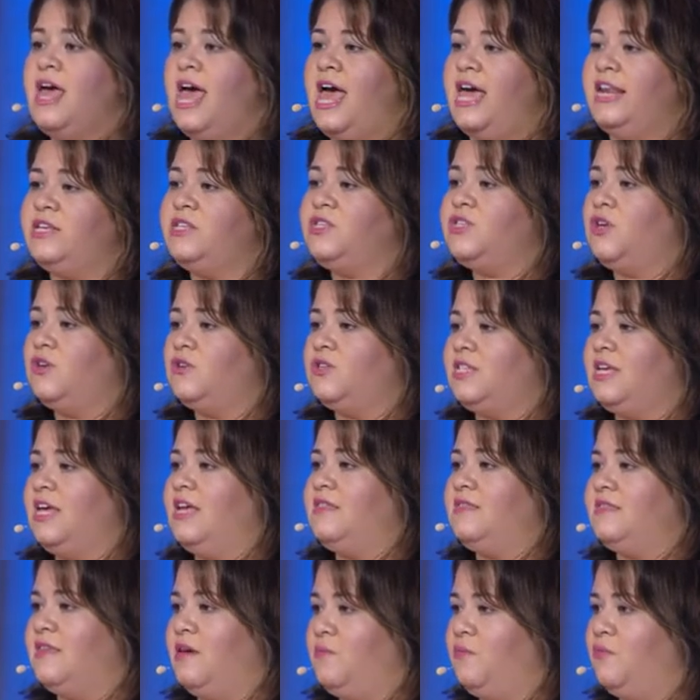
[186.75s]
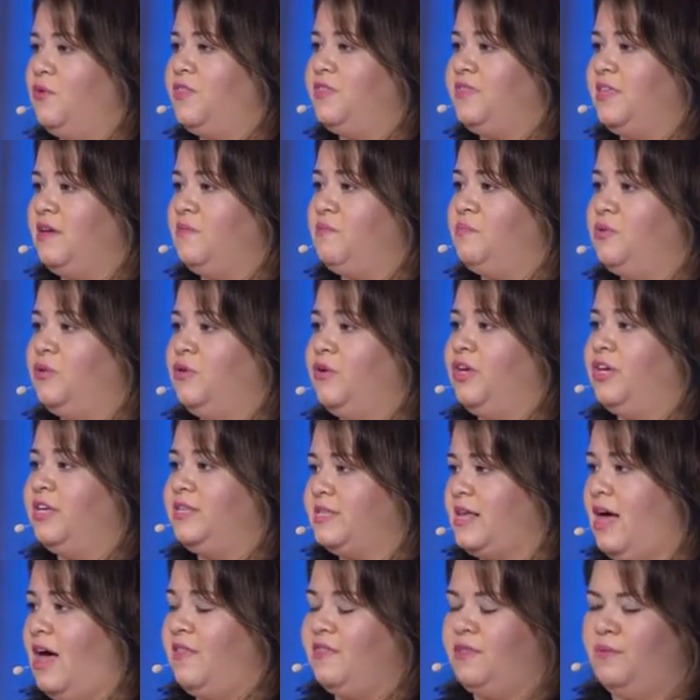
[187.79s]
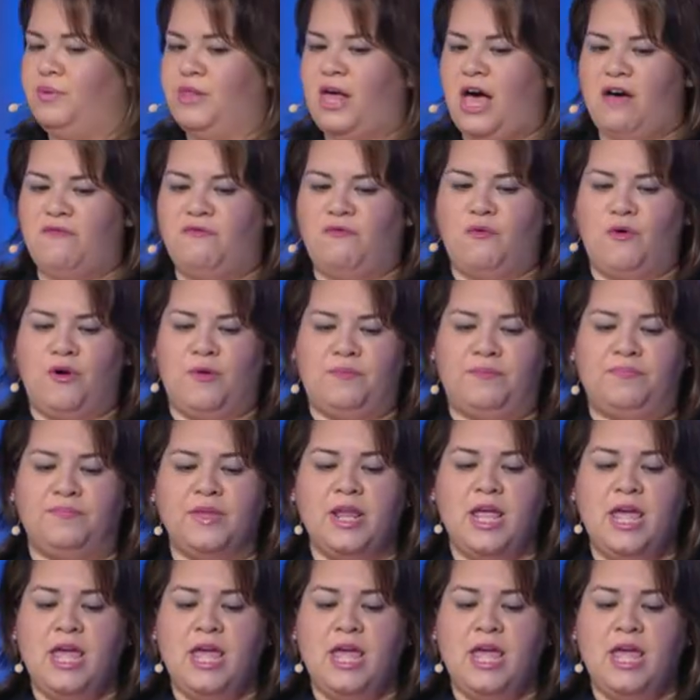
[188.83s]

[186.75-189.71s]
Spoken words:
and associate them with the employees on the platform.